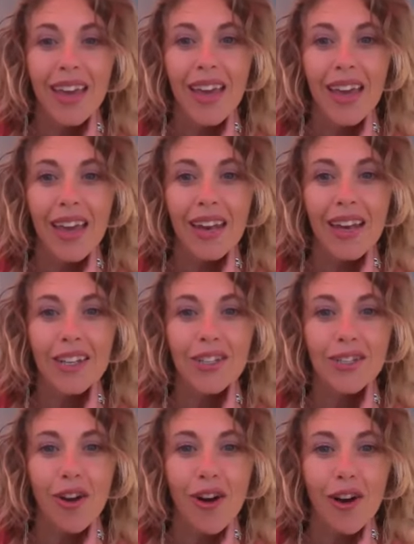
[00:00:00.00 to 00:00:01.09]
And I
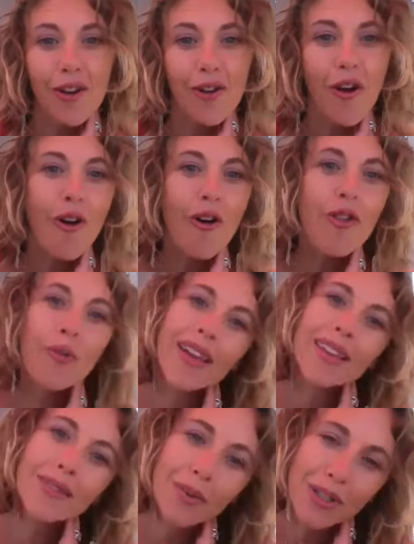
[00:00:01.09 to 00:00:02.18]
just honor all the
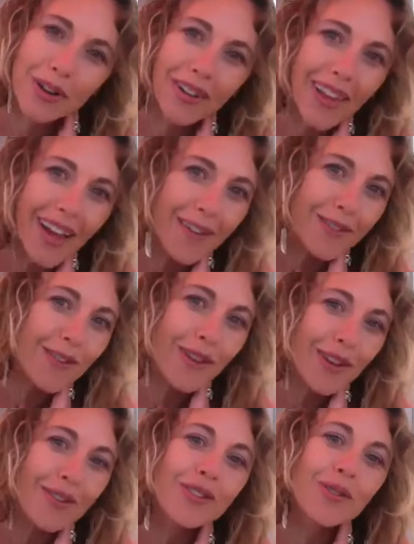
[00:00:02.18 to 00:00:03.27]
ways in which our lives have
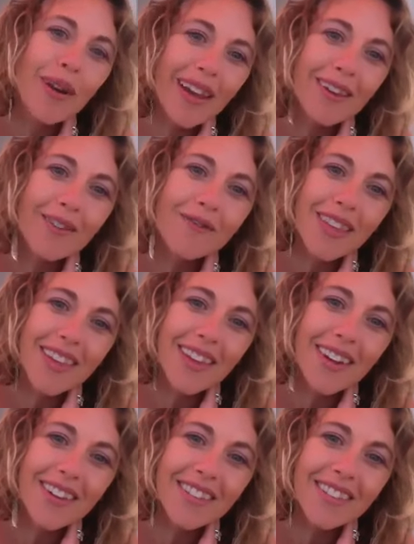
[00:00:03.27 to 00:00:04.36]
intertwined over the
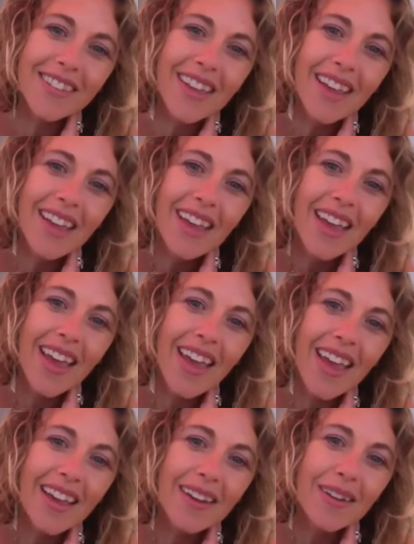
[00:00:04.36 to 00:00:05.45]
years,
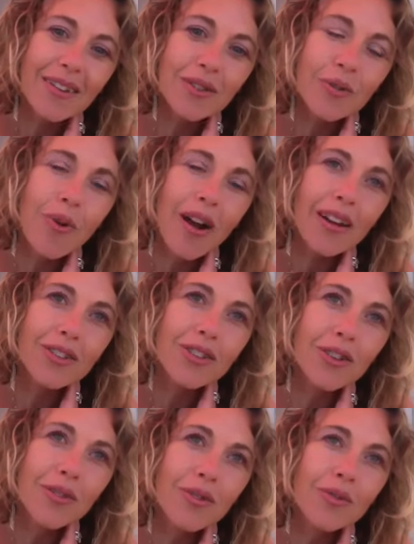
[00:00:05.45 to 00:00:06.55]
and to watch
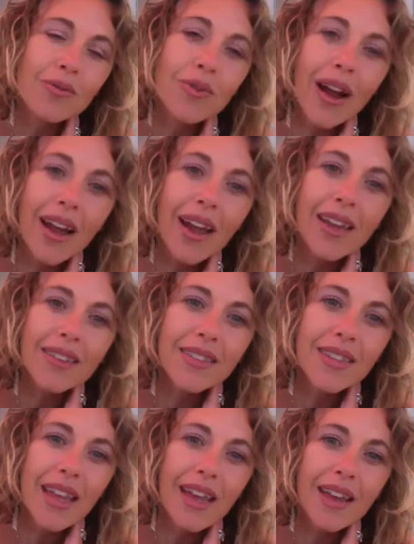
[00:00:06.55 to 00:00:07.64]
you
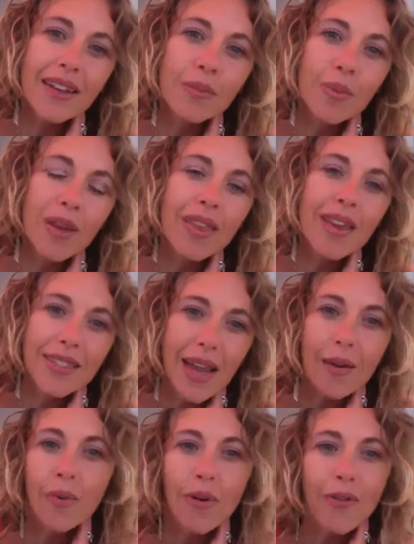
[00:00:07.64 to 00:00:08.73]
rise and be the
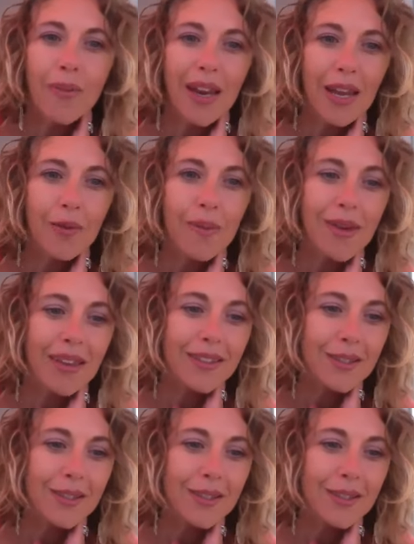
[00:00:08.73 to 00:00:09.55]
example for many women.